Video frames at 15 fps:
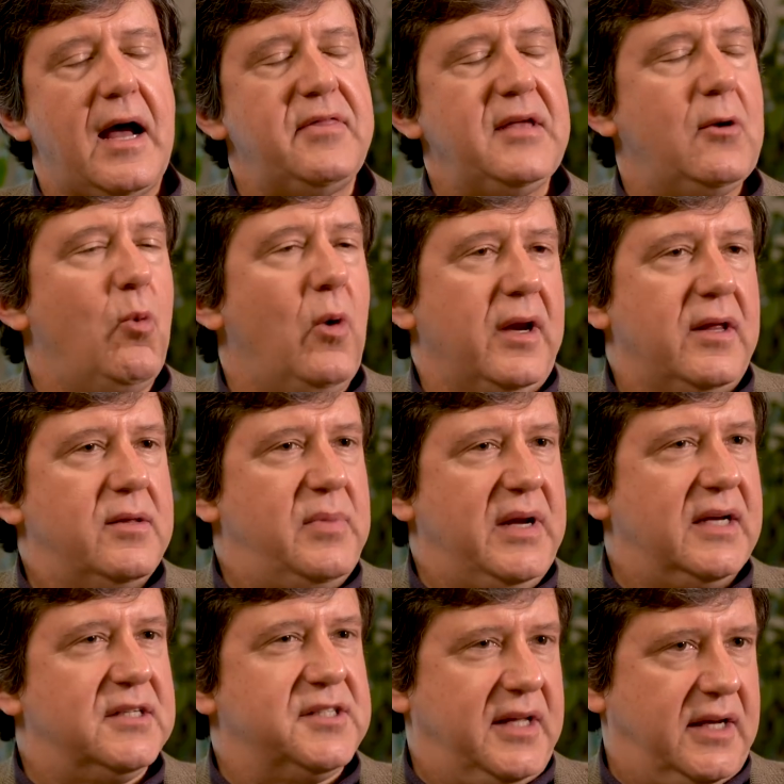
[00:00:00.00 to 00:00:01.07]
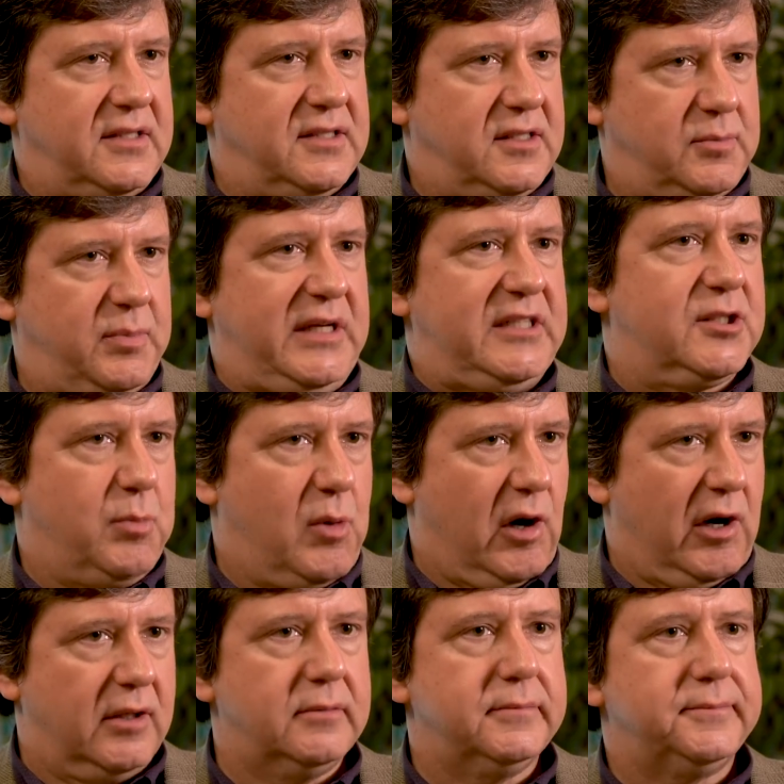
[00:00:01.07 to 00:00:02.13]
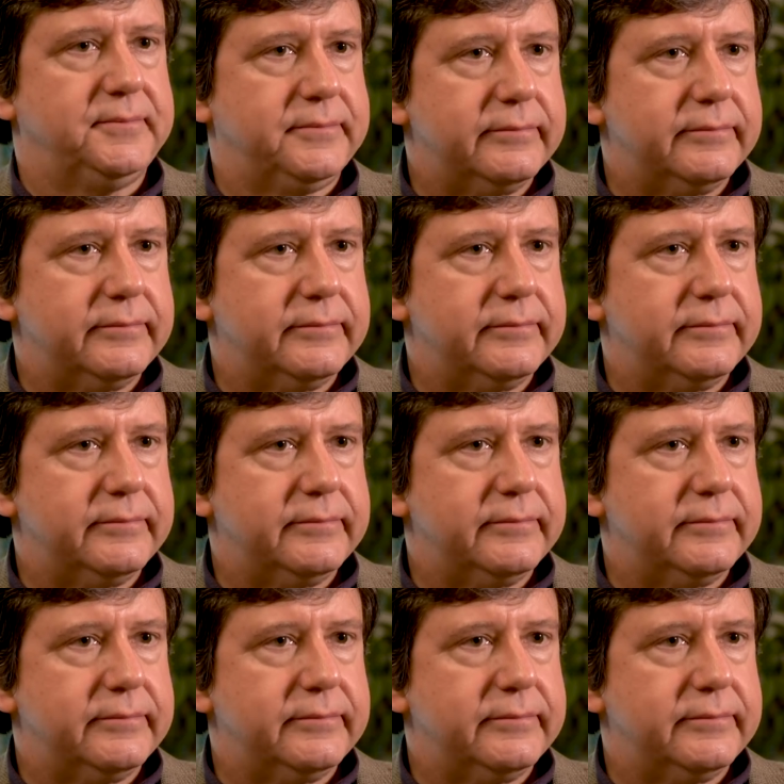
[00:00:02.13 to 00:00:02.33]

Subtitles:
I think one of the biggest things is be smart.